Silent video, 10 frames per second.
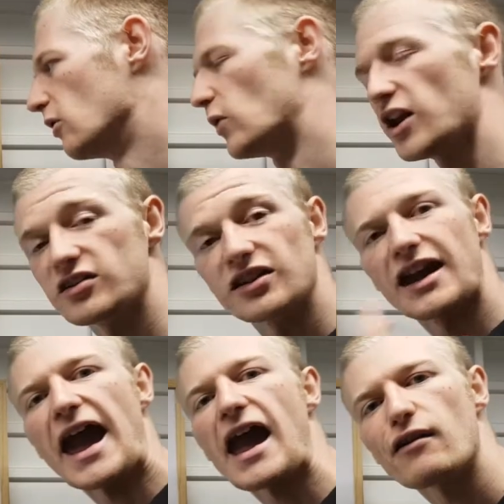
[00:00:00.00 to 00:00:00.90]
ways to
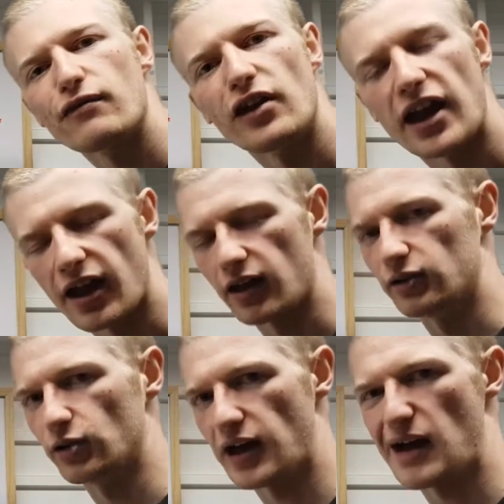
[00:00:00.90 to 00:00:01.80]
care for it
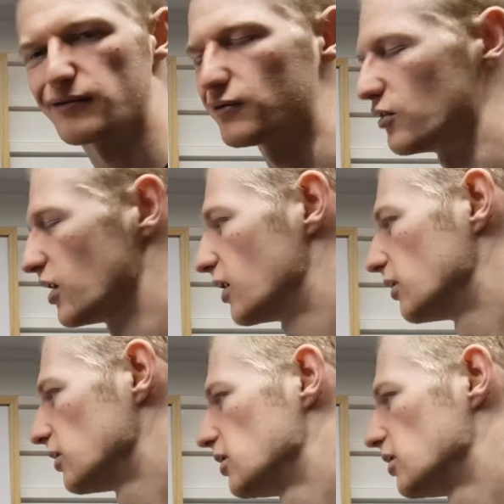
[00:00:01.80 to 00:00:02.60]
and look after it.